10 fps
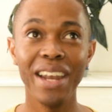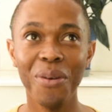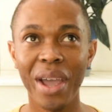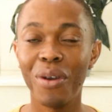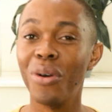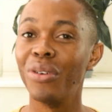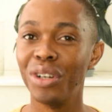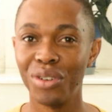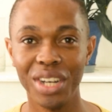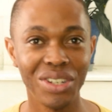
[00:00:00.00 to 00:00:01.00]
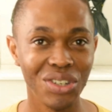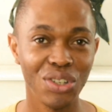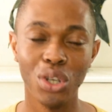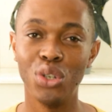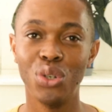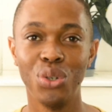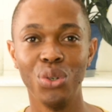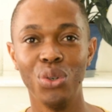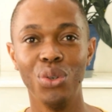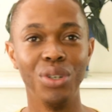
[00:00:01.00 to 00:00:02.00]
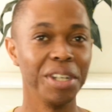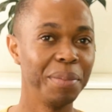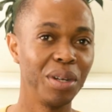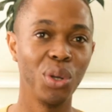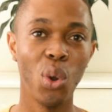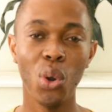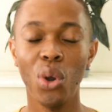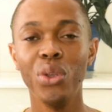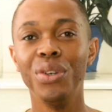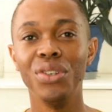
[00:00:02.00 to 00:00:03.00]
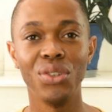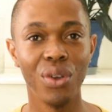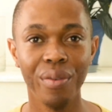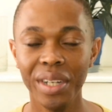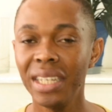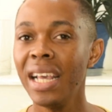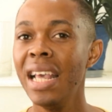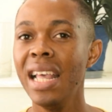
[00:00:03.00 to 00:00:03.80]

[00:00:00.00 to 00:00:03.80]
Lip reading: anyway, congratulations to DBN Gogo. You deserve it.